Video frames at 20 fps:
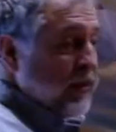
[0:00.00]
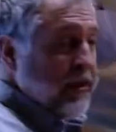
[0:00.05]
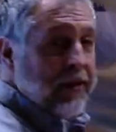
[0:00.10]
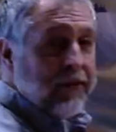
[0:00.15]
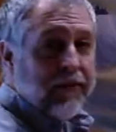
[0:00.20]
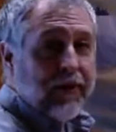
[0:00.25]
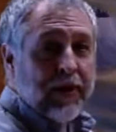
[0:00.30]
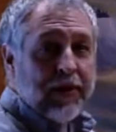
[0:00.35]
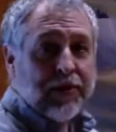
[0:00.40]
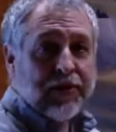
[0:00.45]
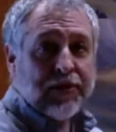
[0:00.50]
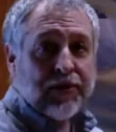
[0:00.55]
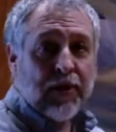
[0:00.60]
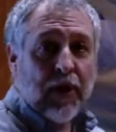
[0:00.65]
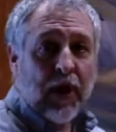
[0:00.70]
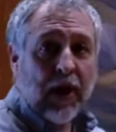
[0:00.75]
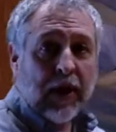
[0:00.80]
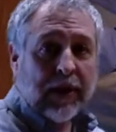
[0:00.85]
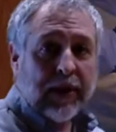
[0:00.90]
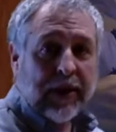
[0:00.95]
believe very
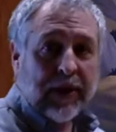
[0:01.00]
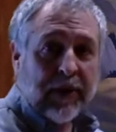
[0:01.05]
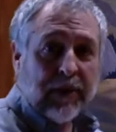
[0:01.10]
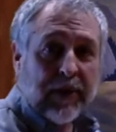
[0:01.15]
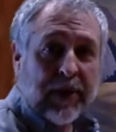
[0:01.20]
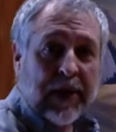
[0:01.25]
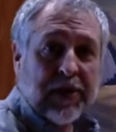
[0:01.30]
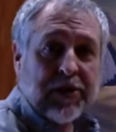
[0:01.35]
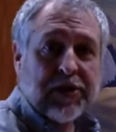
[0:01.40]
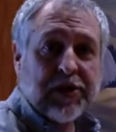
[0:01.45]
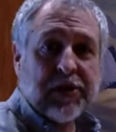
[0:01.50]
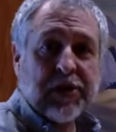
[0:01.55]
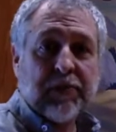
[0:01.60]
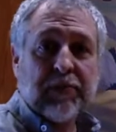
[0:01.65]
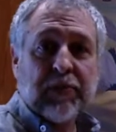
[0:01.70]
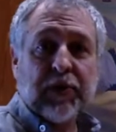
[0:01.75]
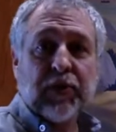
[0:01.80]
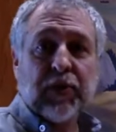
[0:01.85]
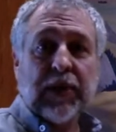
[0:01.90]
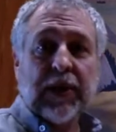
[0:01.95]
strongly in the relationship
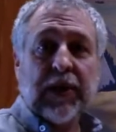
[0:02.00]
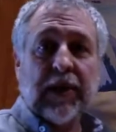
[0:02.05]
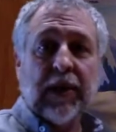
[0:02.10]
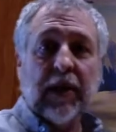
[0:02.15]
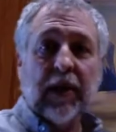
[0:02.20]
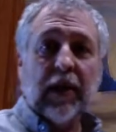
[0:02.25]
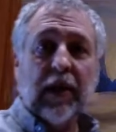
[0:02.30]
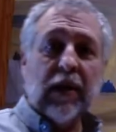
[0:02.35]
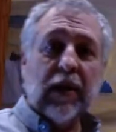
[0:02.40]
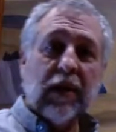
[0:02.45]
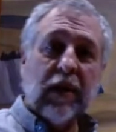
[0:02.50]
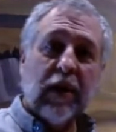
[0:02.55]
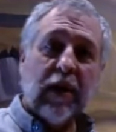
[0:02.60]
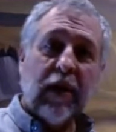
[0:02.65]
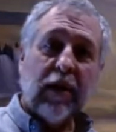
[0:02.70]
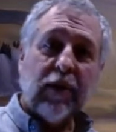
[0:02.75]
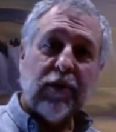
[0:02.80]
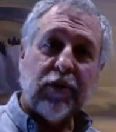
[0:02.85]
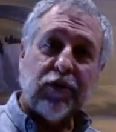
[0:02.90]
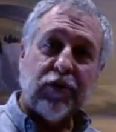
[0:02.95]
between
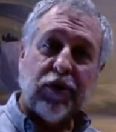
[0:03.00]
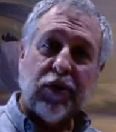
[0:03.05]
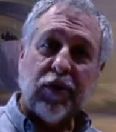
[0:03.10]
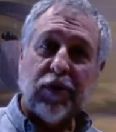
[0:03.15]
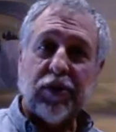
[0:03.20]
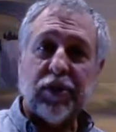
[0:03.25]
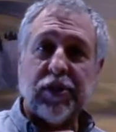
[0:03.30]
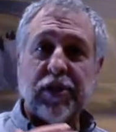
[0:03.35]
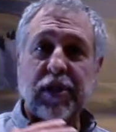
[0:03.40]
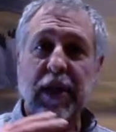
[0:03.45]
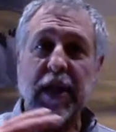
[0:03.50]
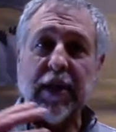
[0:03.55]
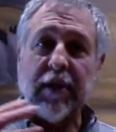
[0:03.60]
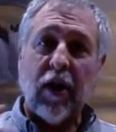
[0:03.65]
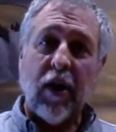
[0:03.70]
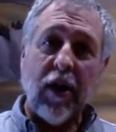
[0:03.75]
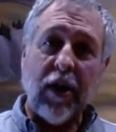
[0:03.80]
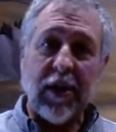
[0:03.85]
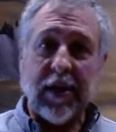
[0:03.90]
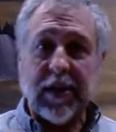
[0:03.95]
the church and
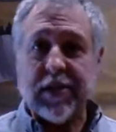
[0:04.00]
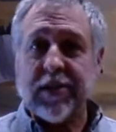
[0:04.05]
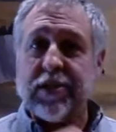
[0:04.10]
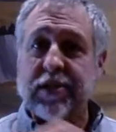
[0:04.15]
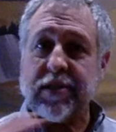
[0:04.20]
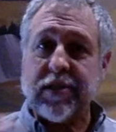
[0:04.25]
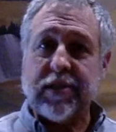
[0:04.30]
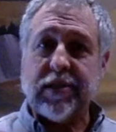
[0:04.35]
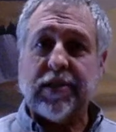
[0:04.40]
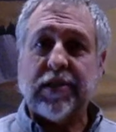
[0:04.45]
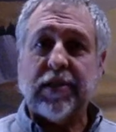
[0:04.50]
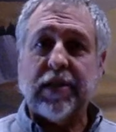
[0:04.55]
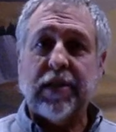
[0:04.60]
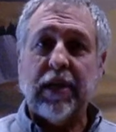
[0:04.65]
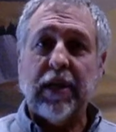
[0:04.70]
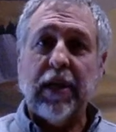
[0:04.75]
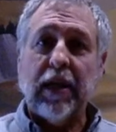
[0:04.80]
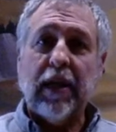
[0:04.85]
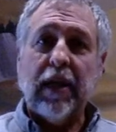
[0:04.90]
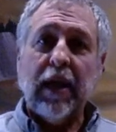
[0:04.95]
artists.
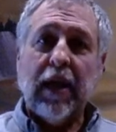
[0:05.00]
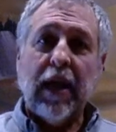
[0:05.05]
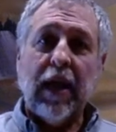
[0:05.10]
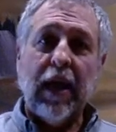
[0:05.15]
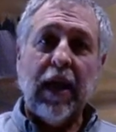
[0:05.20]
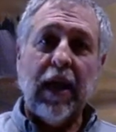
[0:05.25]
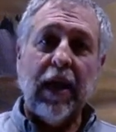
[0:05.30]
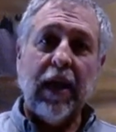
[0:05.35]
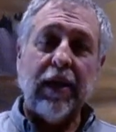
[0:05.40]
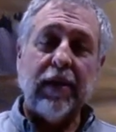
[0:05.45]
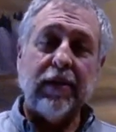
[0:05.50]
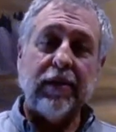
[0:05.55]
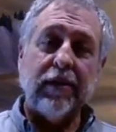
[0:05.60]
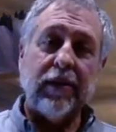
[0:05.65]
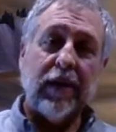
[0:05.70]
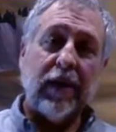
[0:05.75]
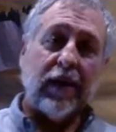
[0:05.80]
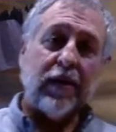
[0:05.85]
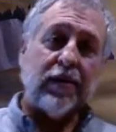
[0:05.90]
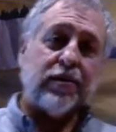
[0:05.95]

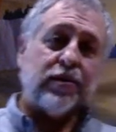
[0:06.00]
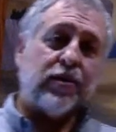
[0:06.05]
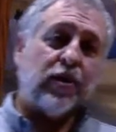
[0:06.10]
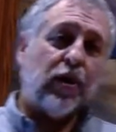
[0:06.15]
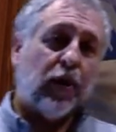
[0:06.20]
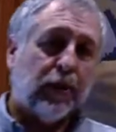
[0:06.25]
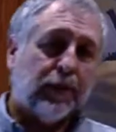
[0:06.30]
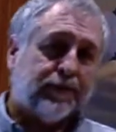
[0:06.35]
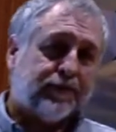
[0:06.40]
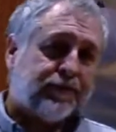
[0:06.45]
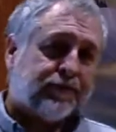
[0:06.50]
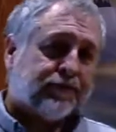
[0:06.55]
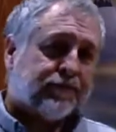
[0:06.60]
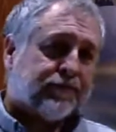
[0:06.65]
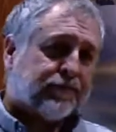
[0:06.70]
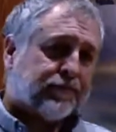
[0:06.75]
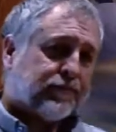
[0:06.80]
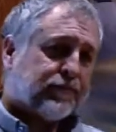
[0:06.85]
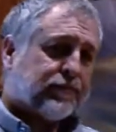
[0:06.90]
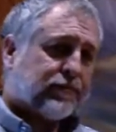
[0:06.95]
And so
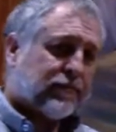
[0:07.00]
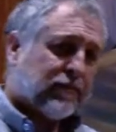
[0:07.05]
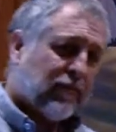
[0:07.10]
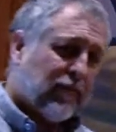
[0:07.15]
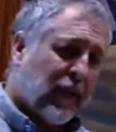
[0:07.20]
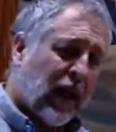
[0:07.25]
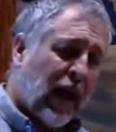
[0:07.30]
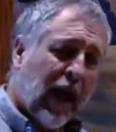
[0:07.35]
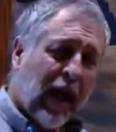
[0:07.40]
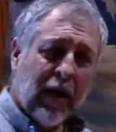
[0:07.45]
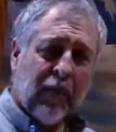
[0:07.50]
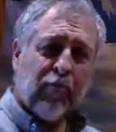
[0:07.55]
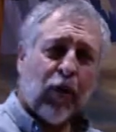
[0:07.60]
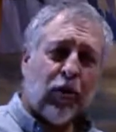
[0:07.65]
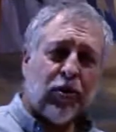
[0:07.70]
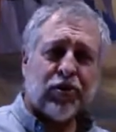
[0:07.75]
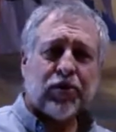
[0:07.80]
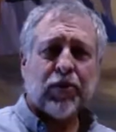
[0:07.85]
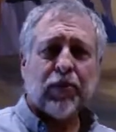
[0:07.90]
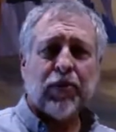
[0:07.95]
I
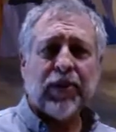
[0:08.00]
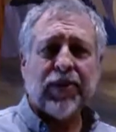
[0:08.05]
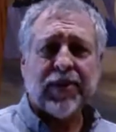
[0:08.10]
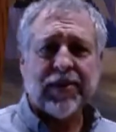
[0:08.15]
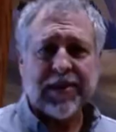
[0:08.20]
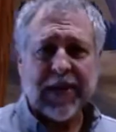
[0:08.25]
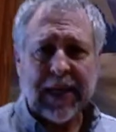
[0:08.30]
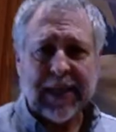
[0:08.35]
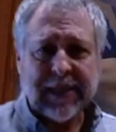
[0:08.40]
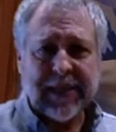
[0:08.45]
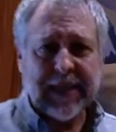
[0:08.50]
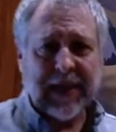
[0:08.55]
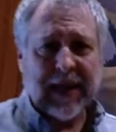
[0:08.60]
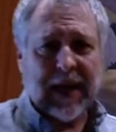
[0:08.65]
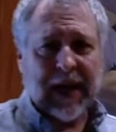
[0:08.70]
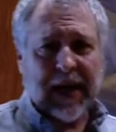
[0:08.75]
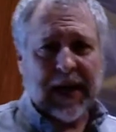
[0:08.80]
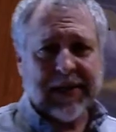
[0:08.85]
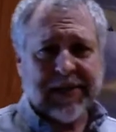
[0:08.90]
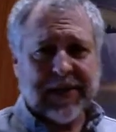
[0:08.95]
approached her with this
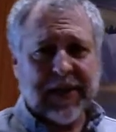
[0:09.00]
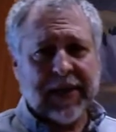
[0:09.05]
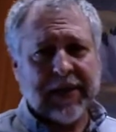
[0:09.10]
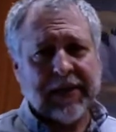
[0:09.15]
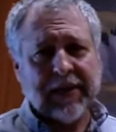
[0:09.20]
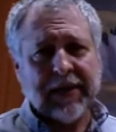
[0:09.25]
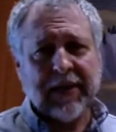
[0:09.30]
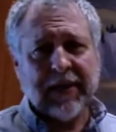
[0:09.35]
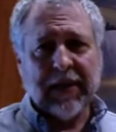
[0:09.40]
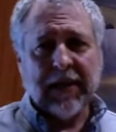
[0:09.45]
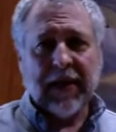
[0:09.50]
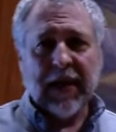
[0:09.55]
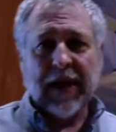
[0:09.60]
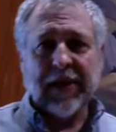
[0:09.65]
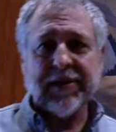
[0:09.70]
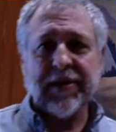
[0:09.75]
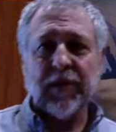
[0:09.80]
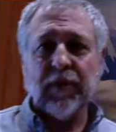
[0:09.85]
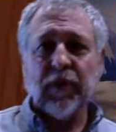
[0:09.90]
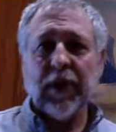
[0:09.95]
idea. I said,
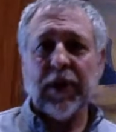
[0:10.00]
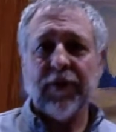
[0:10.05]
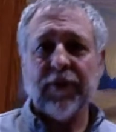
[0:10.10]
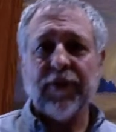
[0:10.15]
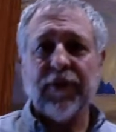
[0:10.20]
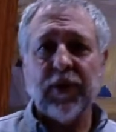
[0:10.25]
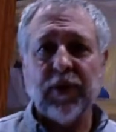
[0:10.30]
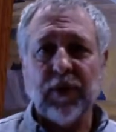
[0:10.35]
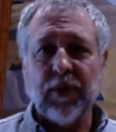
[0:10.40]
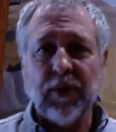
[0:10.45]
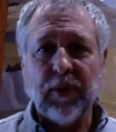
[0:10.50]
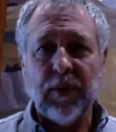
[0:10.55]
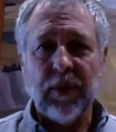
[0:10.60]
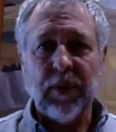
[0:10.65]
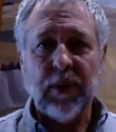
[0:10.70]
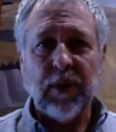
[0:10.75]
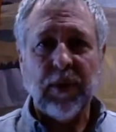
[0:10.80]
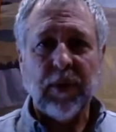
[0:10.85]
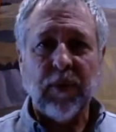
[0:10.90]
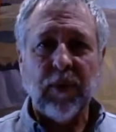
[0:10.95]

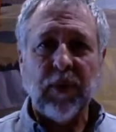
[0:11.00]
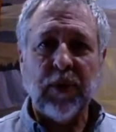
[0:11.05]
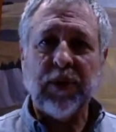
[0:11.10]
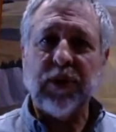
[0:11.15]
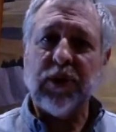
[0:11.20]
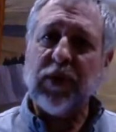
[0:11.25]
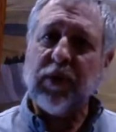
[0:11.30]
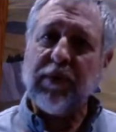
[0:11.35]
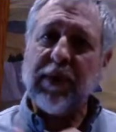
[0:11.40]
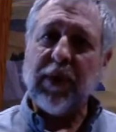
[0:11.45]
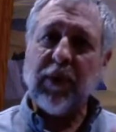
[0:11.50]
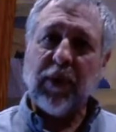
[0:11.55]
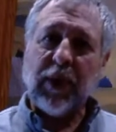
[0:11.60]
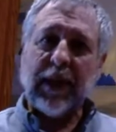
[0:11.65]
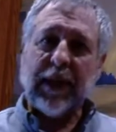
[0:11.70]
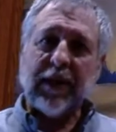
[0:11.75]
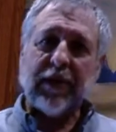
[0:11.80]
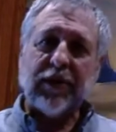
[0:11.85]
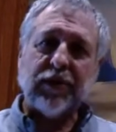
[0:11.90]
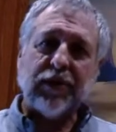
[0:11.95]
would you be
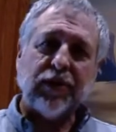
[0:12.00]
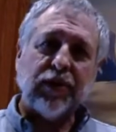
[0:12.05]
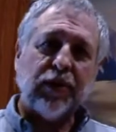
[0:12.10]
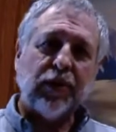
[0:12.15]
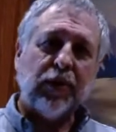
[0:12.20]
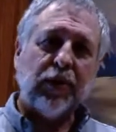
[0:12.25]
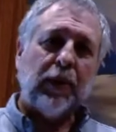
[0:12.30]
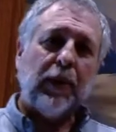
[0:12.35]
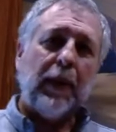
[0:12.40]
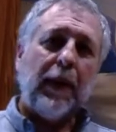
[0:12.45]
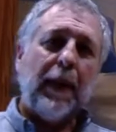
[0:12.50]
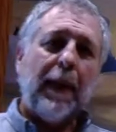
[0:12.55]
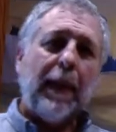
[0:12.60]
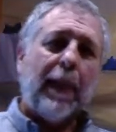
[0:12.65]
willing to